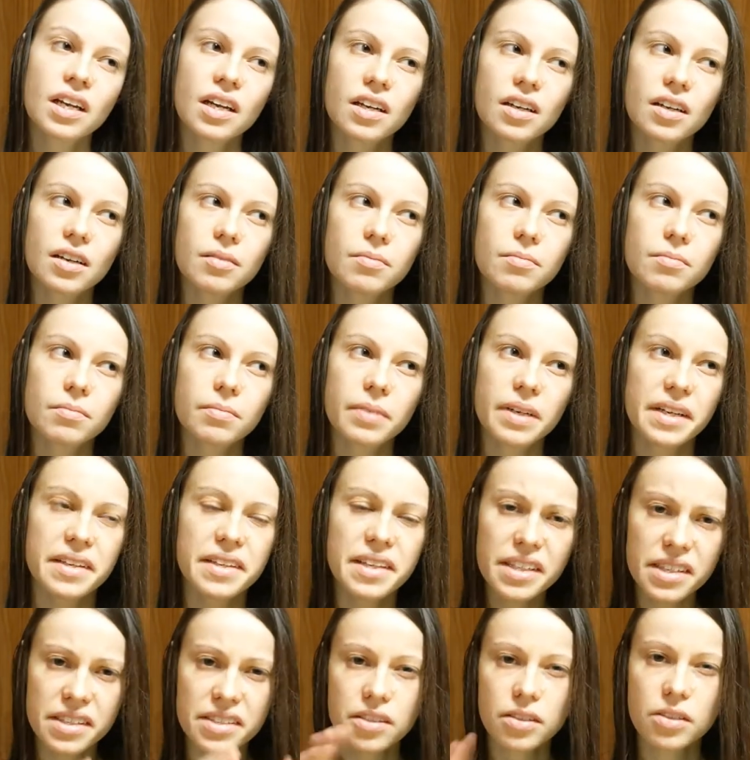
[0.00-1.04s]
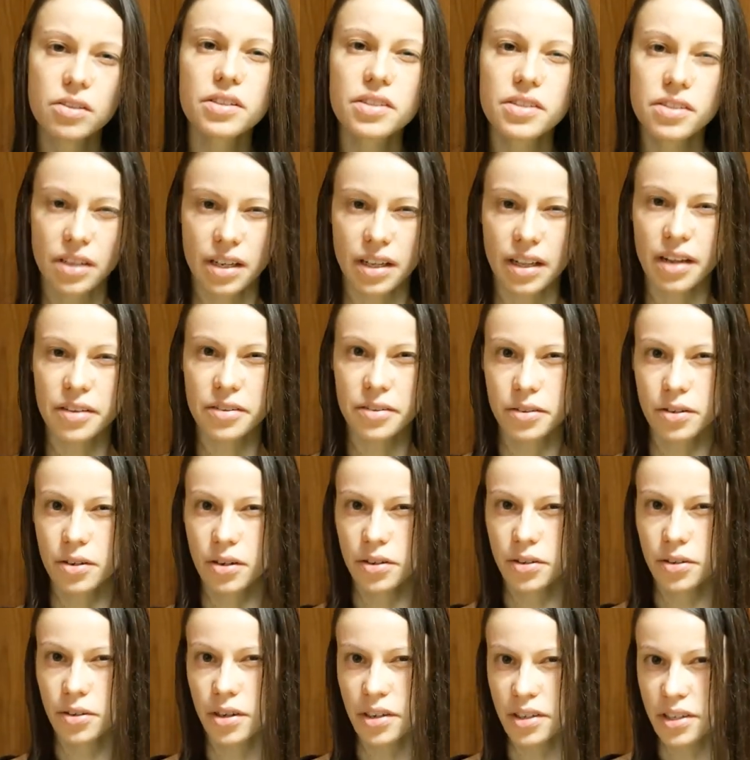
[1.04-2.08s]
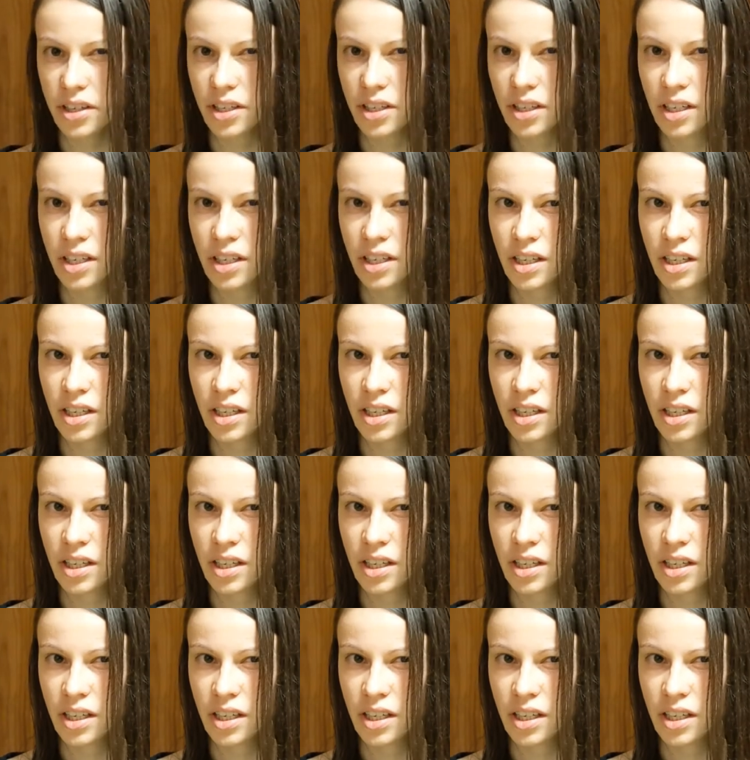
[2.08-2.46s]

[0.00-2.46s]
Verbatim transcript: Um, but I think it's a good thing that you are not.